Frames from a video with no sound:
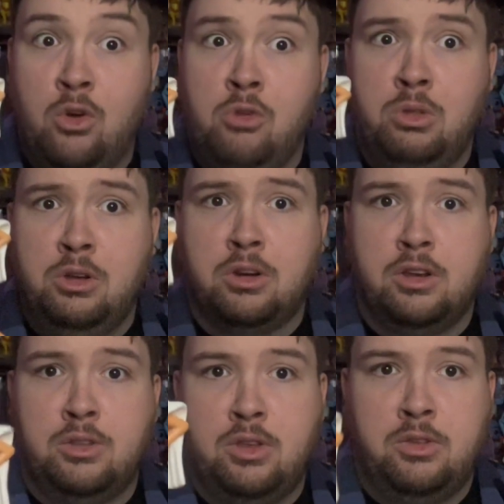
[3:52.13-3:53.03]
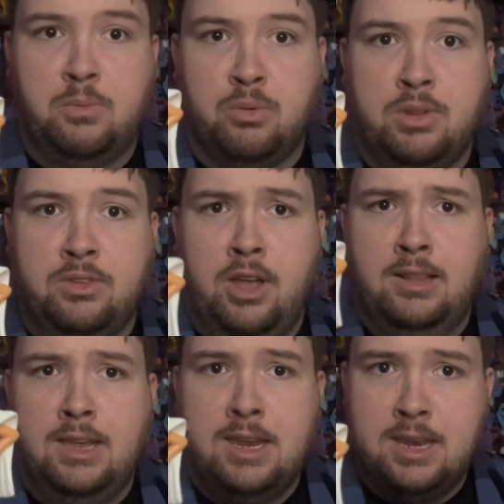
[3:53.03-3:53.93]
oh look, it's Prince
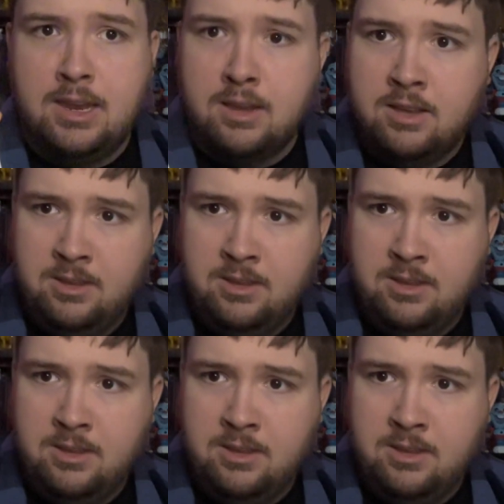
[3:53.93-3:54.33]
Ali.